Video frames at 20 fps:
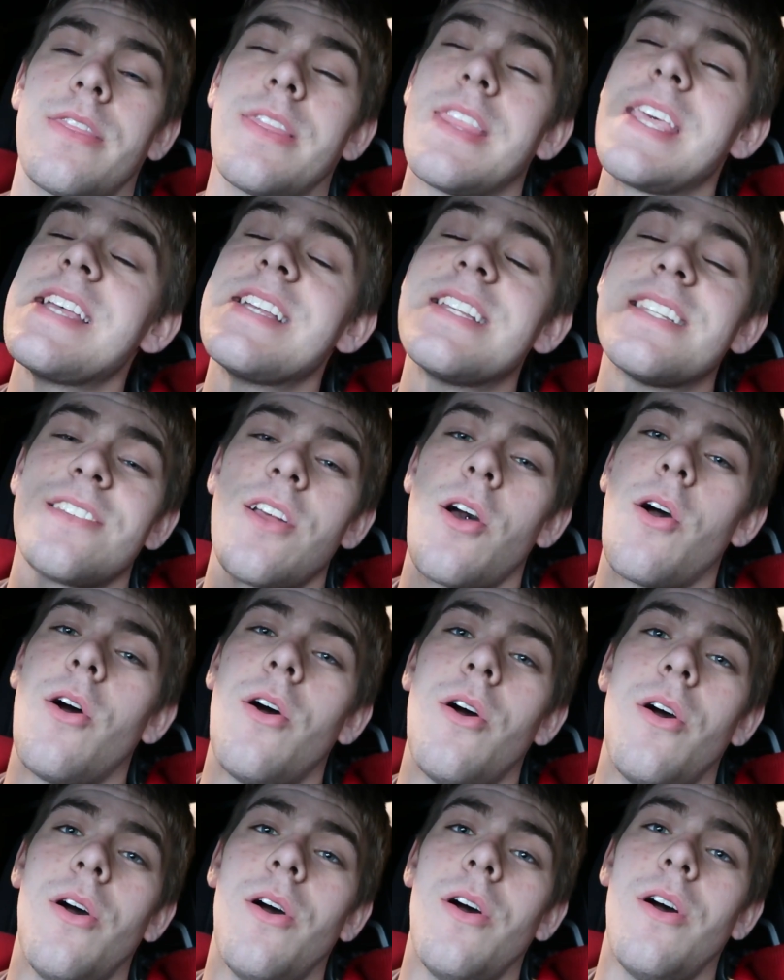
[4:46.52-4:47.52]
these
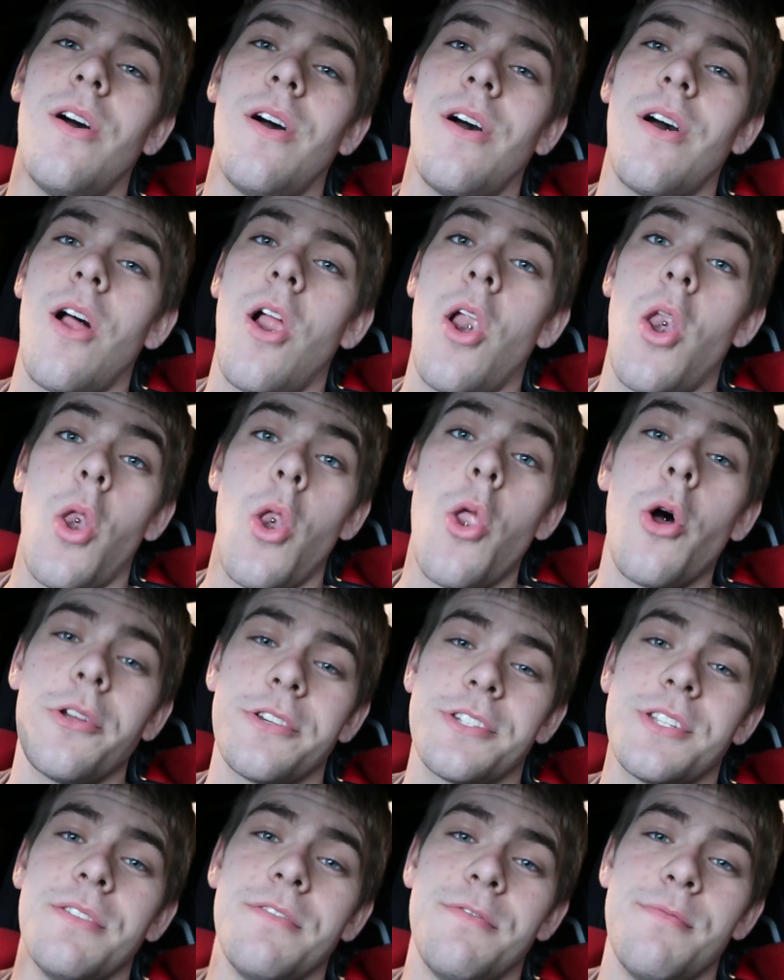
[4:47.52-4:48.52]
are a
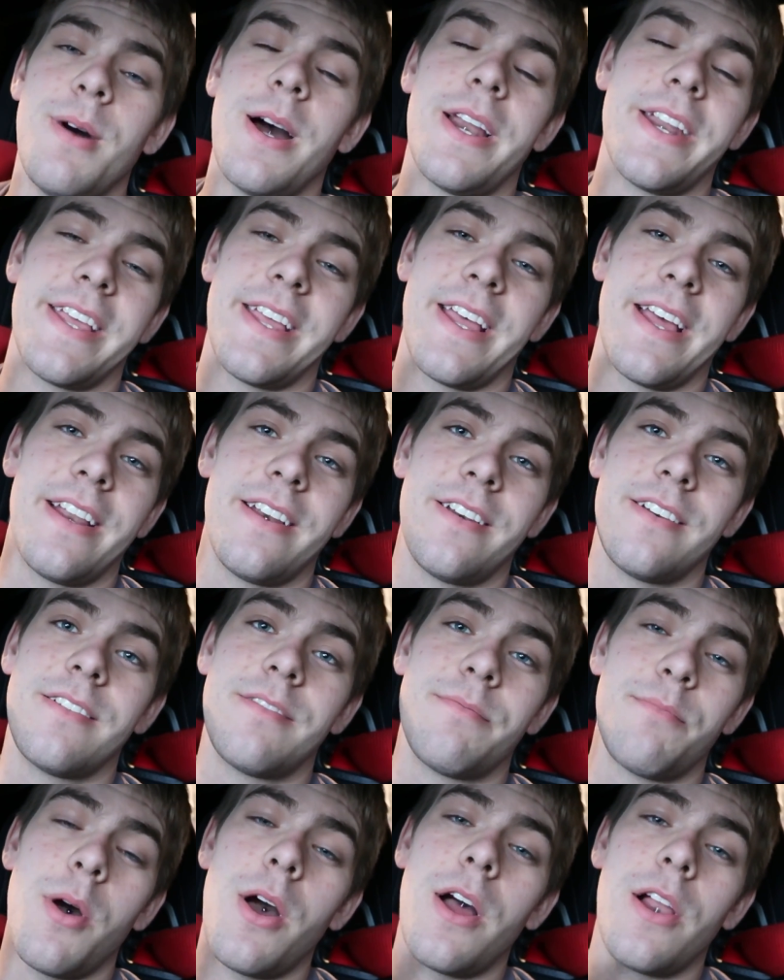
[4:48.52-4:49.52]
lot of money,
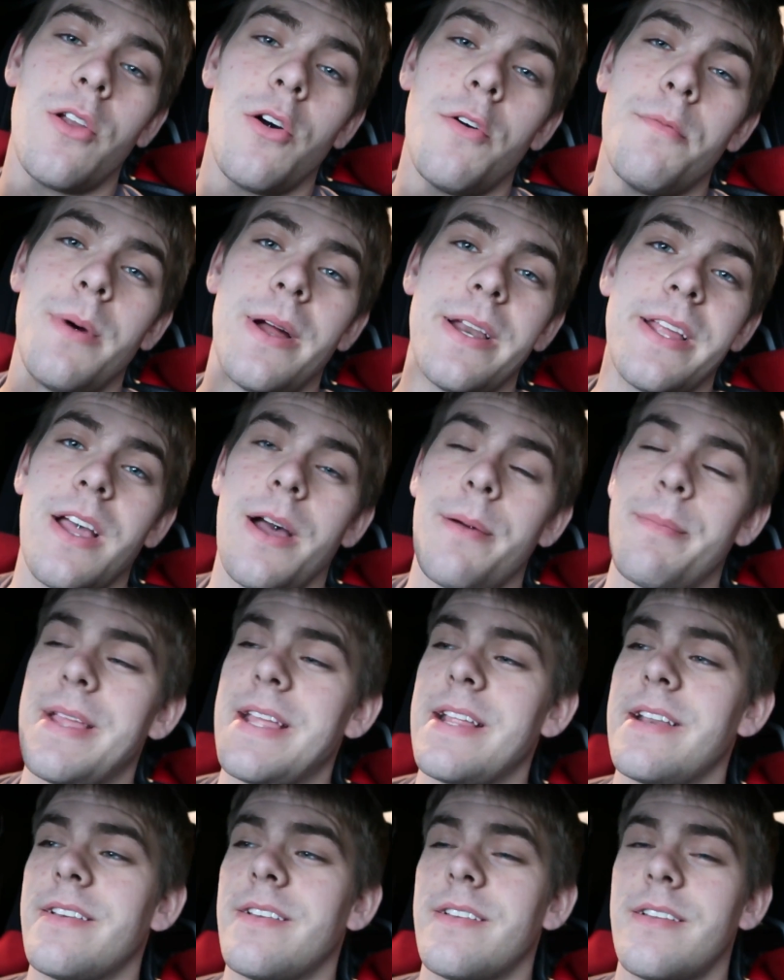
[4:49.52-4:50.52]
and by a lot of money I
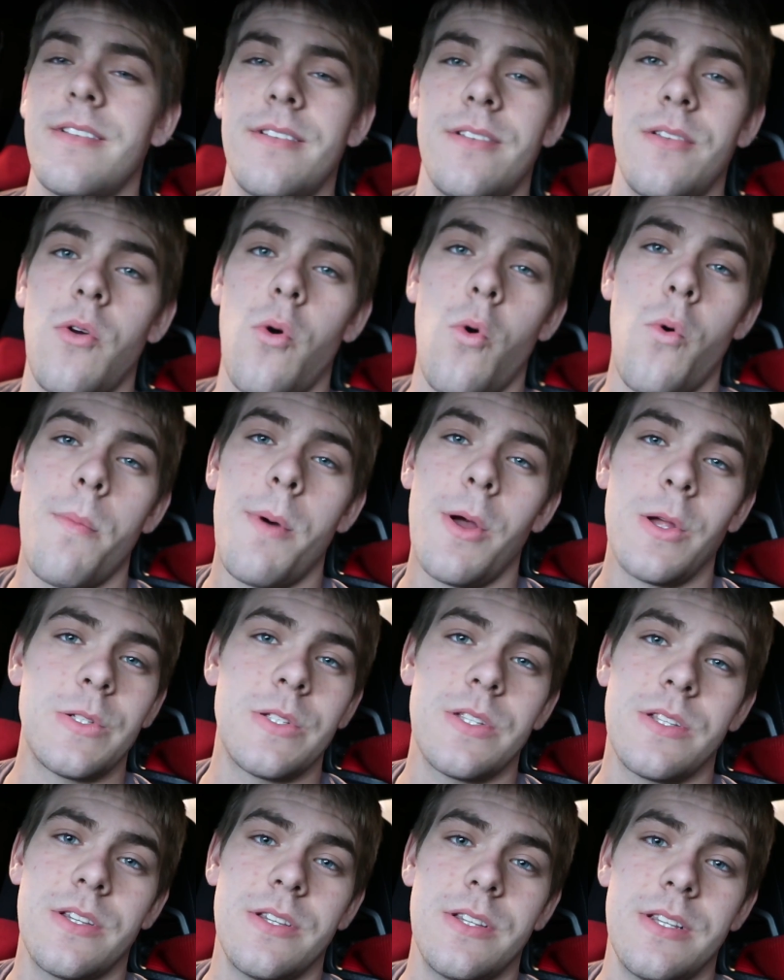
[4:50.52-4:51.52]
mean
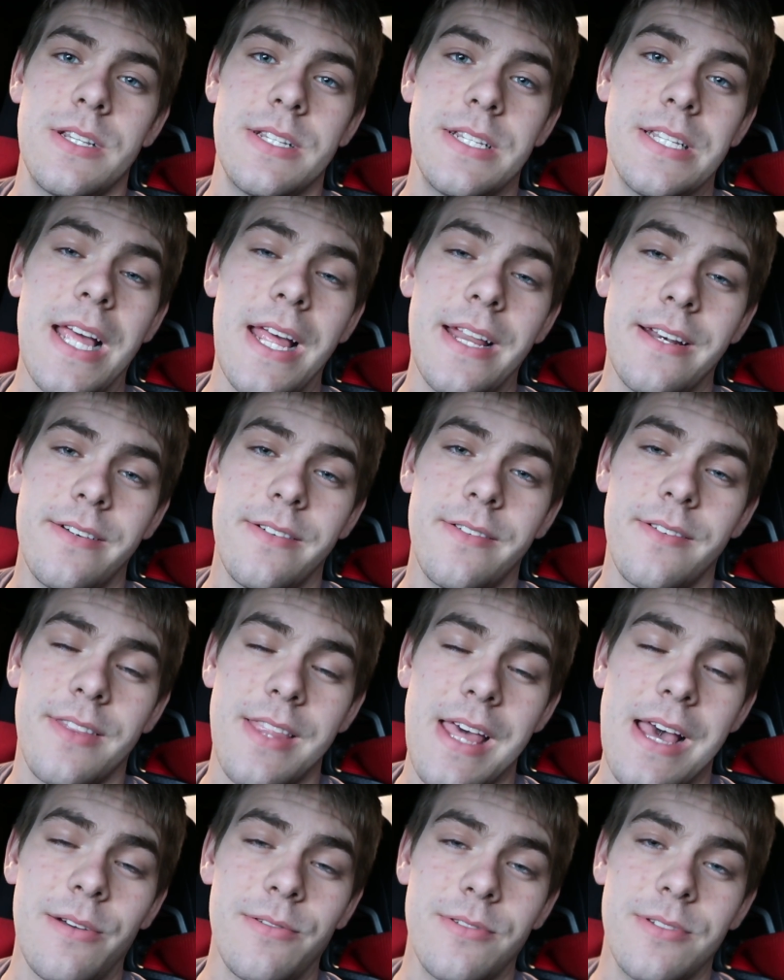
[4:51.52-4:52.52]
almost
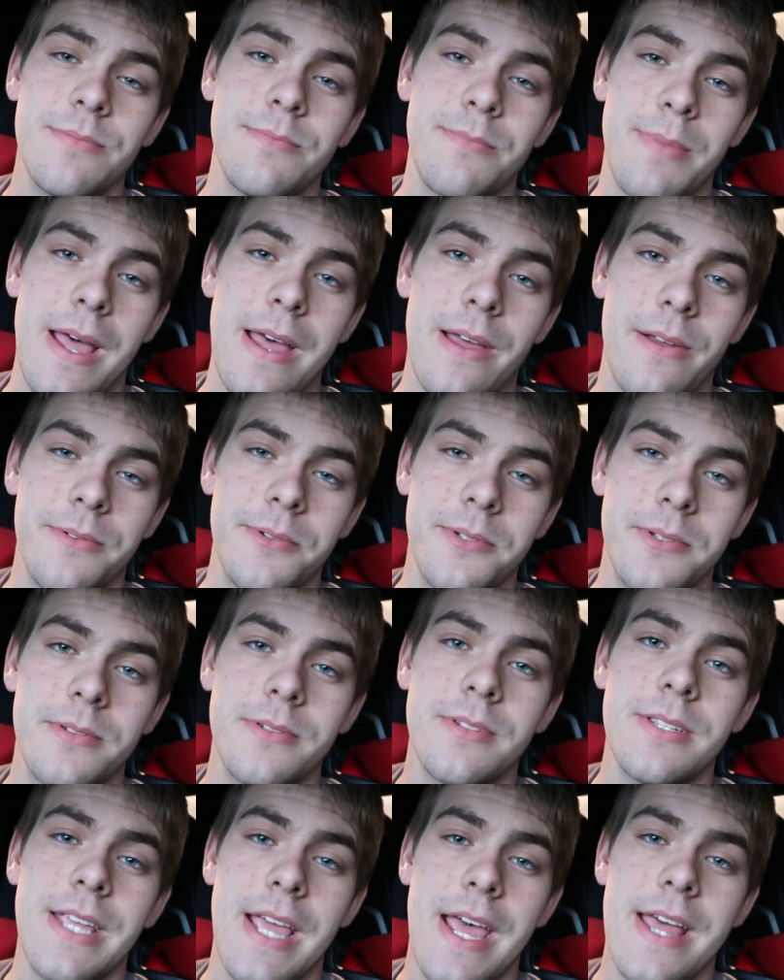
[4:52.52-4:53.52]

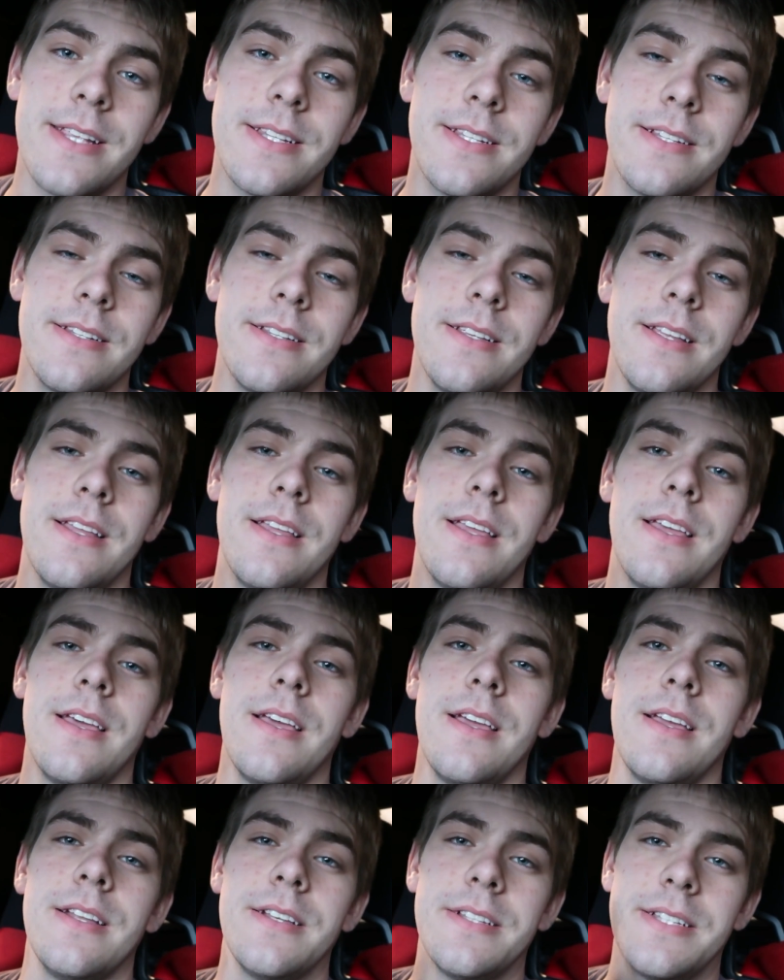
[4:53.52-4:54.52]
£10,000. Yes,
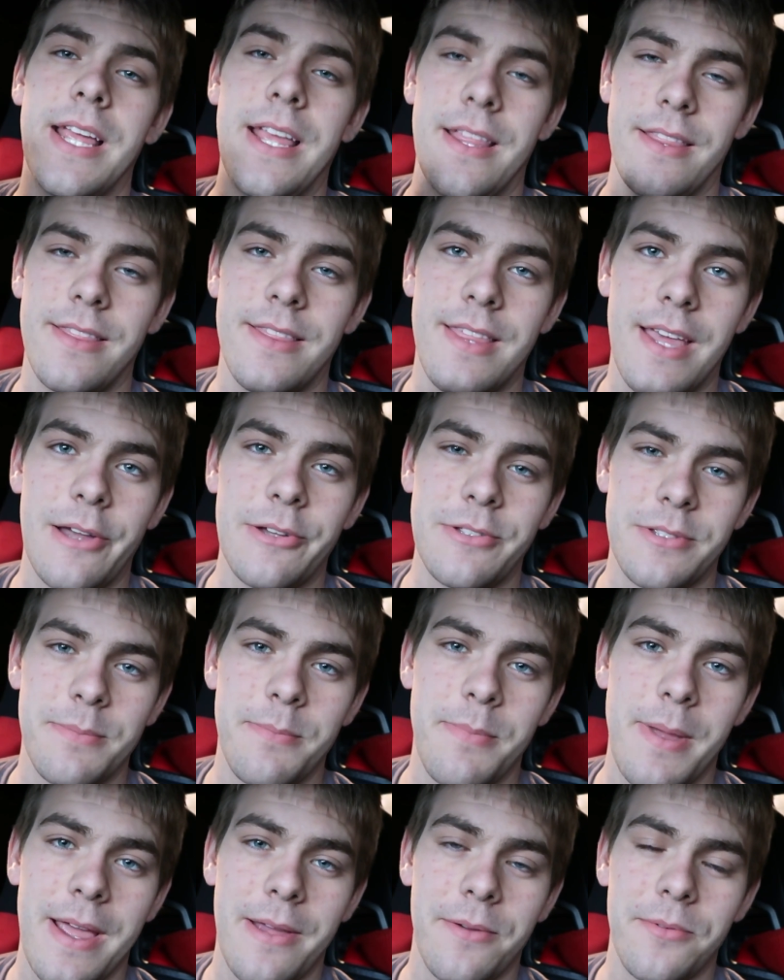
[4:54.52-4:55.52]

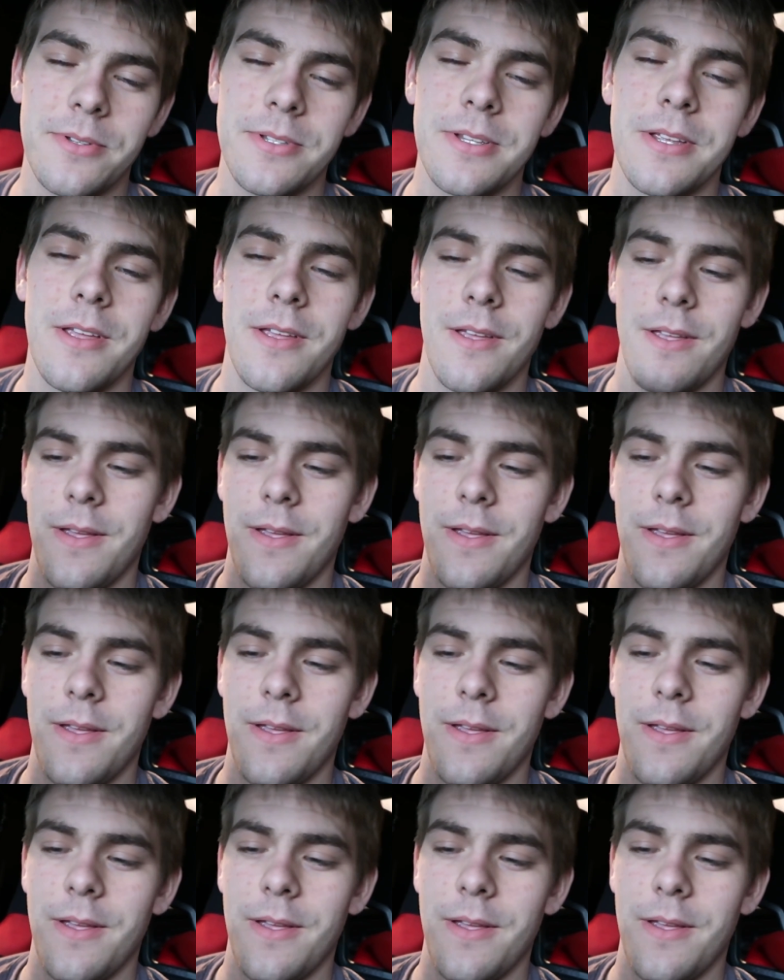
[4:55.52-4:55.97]
£10,000.